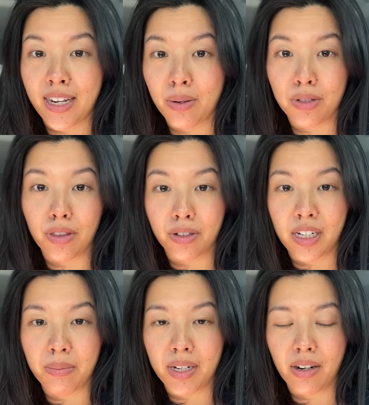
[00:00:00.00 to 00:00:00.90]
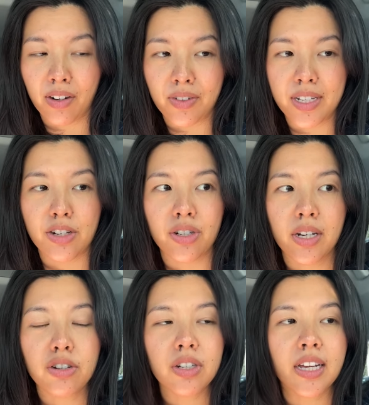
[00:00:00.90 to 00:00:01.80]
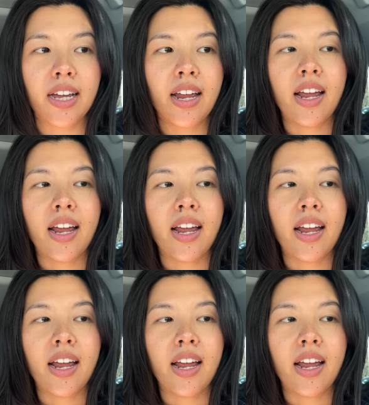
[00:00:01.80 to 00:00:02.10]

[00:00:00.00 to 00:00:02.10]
It was a 30-minute conversation initially.